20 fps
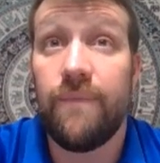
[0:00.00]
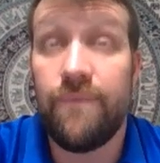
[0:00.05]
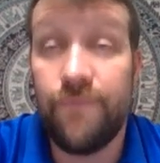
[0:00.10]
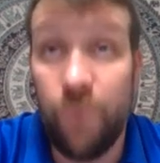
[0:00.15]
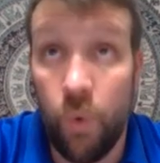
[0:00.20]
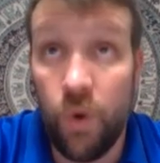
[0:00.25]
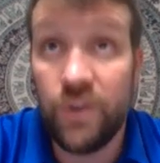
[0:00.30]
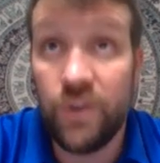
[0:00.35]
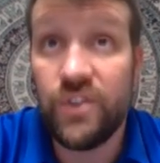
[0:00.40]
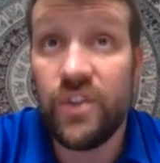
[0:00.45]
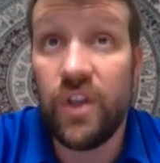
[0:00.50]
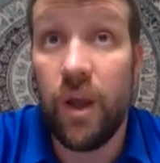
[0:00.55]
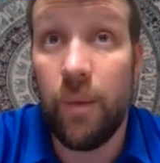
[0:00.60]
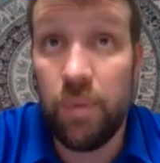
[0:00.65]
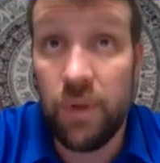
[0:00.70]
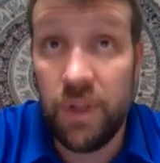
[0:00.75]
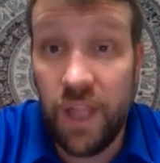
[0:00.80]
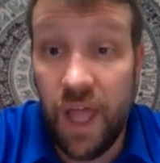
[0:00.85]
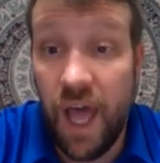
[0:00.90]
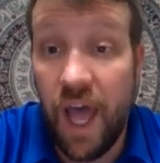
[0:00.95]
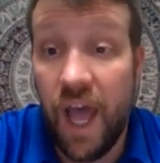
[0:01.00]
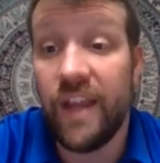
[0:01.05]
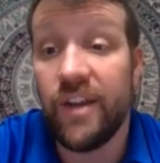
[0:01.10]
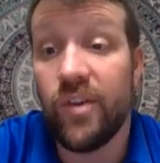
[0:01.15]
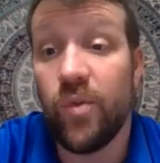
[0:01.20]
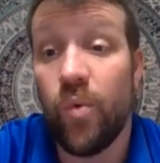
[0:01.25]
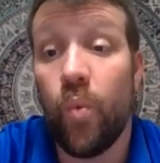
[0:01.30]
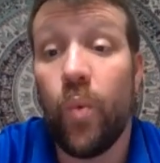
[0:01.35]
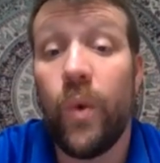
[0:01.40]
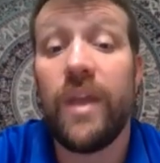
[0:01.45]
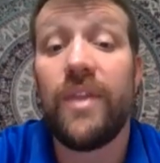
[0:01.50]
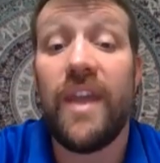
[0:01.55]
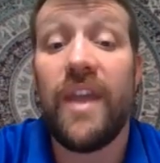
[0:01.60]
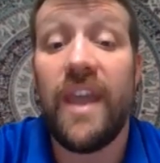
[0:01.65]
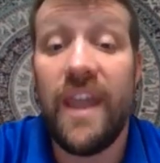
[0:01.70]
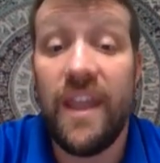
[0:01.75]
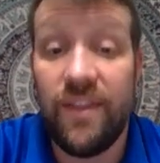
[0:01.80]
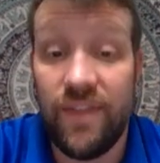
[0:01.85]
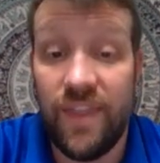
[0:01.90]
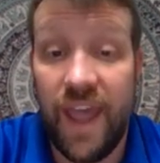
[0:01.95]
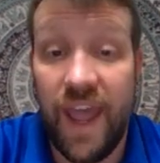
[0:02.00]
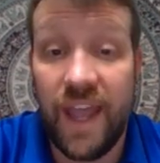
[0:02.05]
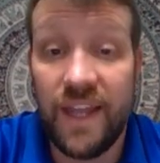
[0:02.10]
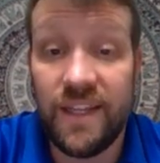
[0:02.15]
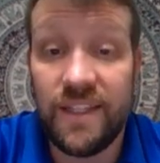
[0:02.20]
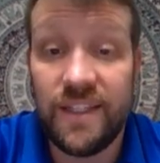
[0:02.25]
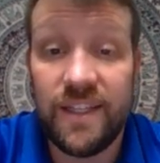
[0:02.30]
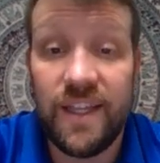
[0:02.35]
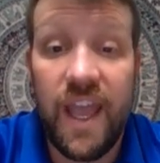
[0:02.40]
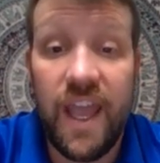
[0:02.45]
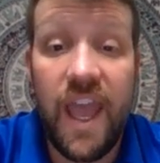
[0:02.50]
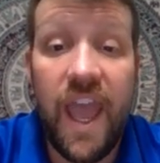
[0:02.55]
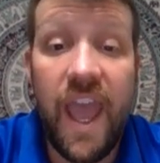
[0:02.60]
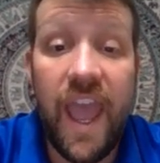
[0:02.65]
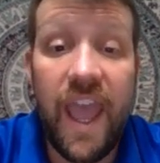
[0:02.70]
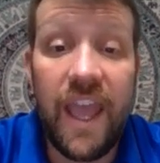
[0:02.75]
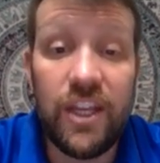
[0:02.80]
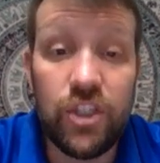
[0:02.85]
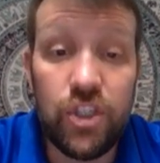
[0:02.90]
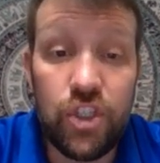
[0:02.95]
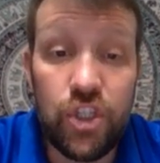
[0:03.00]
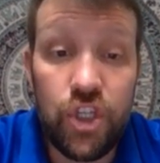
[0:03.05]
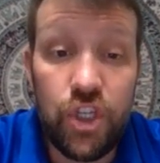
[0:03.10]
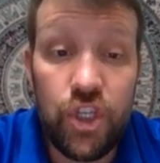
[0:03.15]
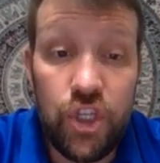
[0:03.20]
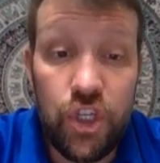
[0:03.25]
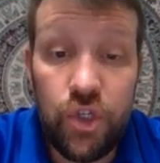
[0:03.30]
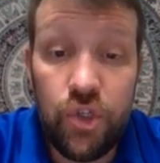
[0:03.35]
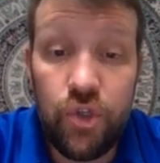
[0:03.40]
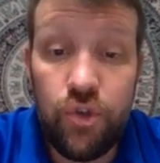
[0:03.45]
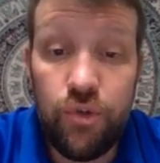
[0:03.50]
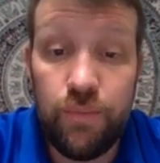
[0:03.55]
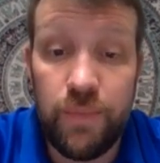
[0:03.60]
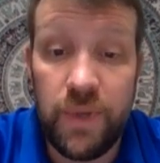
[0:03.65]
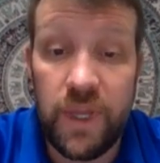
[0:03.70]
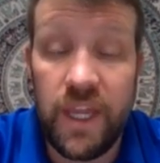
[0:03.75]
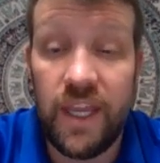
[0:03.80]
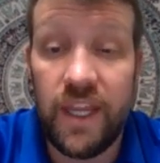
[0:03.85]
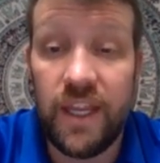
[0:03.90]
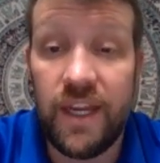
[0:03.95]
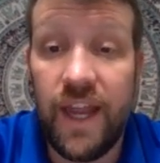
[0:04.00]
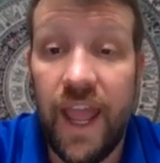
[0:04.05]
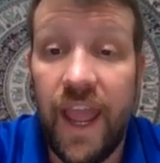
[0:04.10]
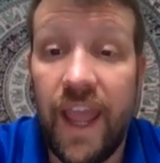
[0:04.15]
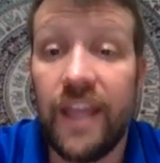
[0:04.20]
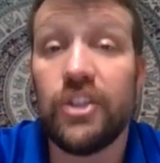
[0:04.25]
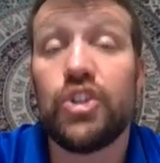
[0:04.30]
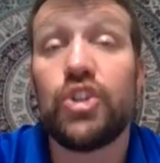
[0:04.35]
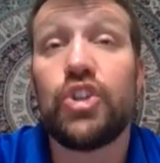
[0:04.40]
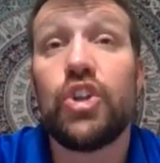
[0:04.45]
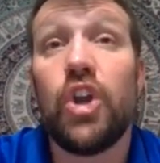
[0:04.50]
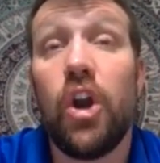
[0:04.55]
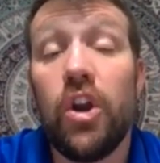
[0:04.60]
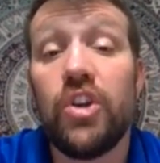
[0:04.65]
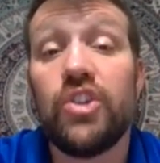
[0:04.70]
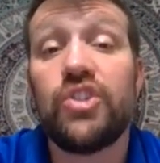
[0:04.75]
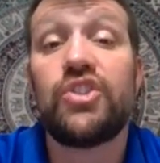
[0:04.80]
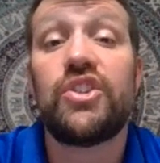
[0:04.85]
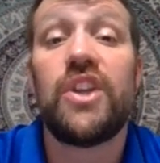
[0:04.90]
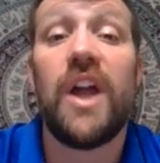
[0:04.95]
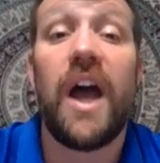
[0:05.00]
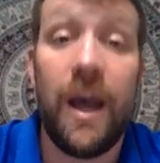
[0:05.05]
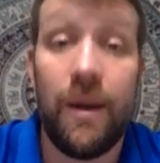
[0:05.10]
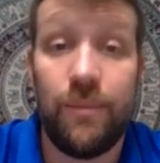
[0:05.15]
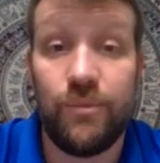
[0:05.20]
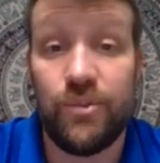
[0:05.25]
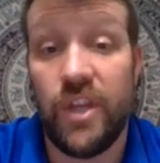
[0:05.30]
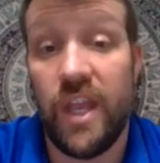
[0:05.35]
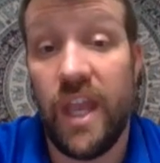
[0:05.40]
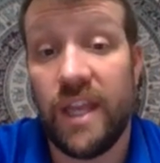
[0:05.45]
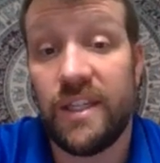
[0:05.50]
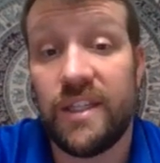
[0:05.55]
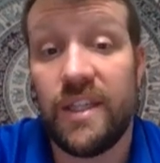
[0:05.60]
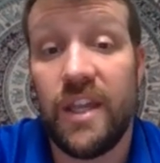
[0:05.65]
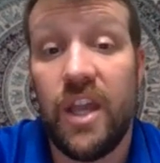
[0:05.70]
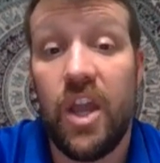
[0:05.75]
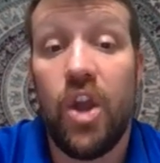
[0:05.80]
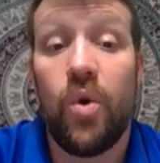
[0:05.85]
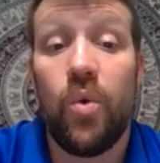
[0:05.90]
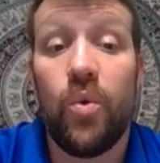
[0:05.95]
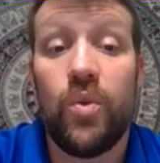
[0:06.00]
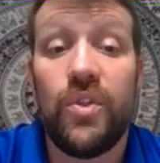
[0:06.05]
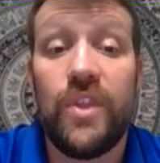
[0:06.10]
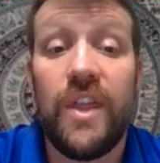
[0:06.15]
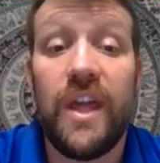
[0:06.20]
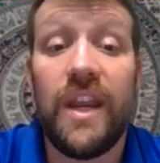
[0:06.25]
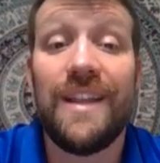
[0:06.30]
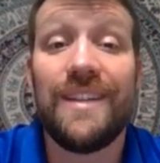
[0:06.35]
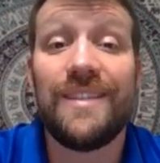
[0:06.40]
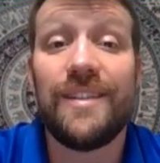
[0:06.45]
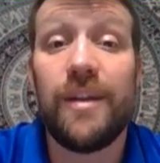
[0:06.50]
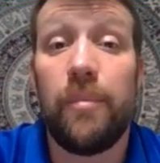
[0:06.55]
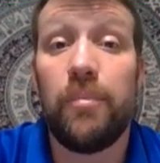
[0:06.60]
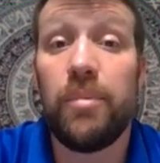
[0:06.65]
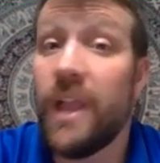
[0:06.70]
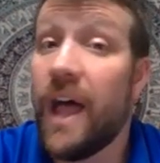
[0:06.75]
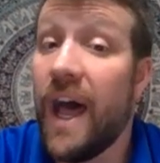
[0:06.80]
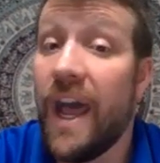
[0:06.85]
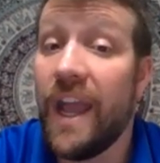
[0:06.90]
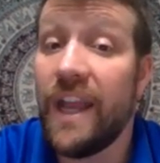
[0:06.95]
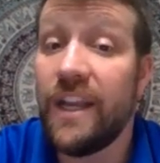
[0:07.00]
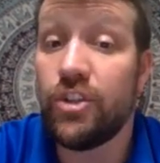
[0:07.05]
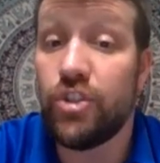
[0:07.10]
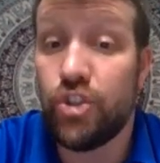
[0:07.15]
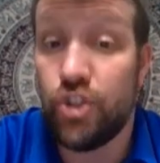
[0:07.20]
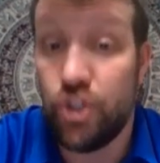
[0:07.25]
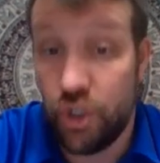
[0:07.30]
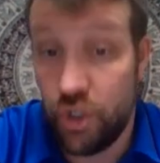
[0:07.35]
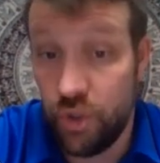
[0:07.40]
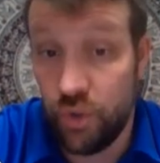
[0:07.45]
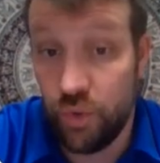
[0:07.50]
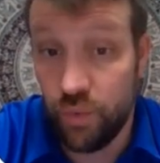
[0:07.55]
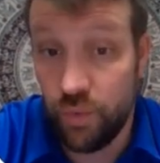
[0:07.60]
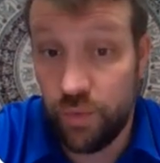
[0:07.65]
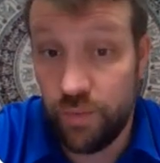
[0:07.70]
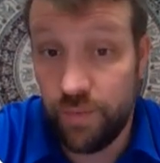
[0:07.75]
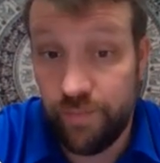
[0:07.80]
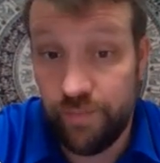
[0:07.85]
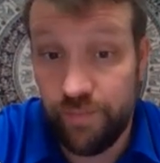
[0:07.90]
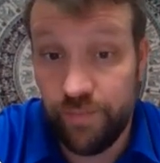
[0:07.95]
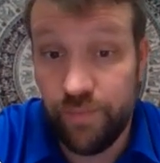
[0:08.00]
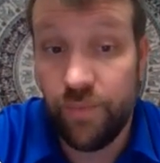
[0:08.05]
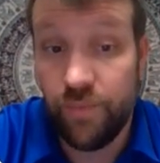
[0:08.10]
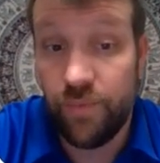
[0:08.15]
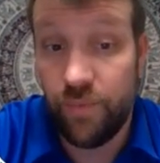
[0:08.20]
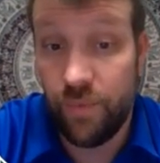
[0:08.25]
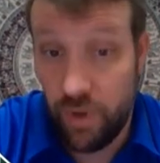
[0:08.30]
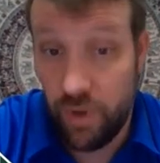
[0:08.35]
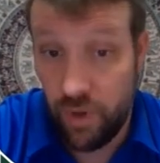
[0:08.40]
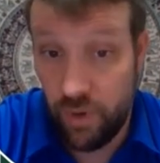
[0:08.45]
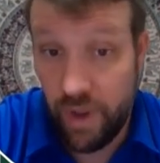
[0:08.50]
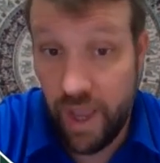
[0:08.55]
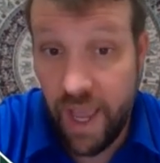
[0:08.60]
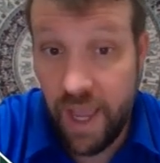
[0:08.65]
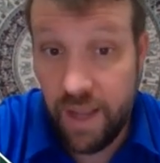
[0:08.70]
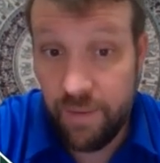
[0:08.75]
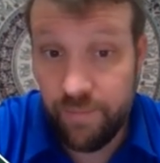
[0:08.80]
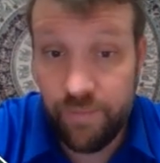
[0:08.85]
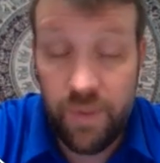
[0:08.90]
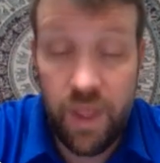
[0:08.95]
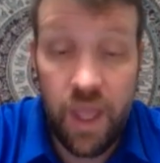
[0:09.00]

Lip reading: force applied within that, and Q being a charged object that it is applied to. Okay?